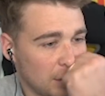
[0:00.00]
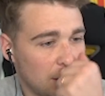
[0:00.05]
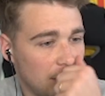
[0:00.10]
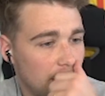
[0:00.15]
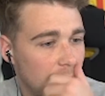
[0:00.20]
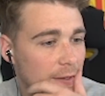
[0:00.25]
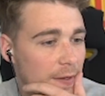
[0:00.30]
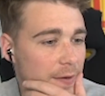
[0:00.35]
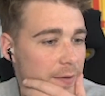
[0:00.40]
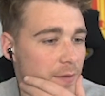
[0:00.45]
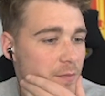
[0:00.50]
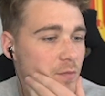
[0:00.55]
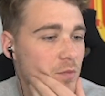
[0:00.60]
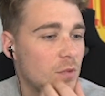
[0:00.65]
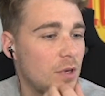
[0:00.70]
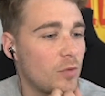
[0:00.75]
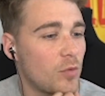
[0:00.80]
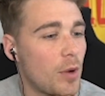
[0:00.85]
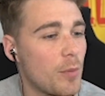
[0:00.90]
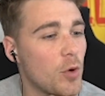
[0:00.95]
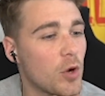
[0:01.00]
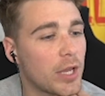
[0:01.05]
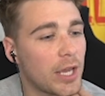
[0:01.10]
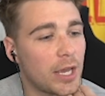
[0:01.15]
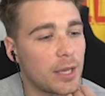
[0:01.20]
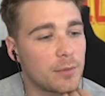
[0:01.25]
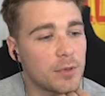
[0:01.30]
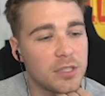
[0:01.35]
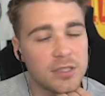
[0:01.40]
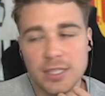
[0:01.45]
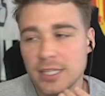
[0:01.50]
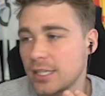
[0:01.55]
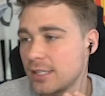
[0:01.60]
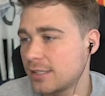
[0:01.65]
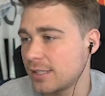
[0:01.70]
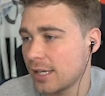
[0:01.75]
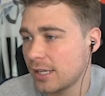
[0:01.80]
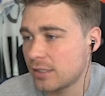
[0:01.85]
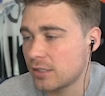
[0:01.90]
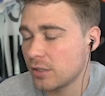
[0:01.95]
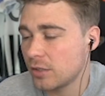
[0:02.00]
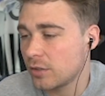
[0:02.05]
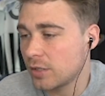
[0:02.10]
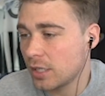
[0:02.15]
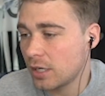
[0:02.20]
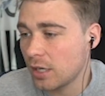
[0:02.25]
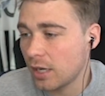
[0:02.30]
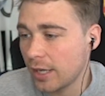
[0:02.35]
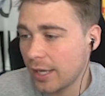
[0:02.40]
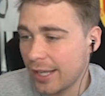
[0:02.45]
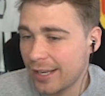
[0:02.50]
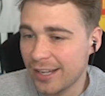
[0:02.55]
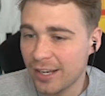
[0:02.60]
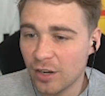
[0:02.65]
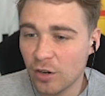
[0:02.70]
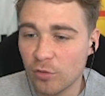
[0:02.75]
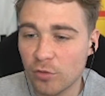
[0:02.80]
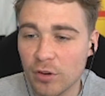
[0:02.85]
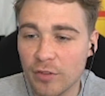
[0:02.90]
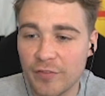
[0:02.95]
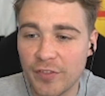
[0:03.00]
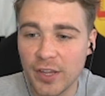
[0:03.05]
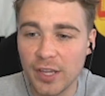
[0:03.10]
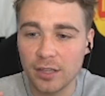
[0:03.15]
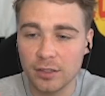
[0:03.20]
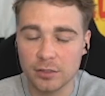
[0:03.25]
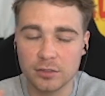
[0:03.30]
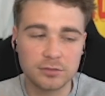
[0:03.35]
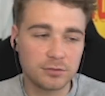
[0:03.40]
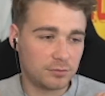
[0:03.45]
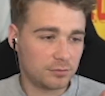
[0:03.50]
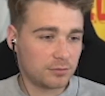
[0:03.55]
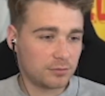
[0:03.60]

Uh, we'll have one more game because I did say two, didn't I? And then I'll reveal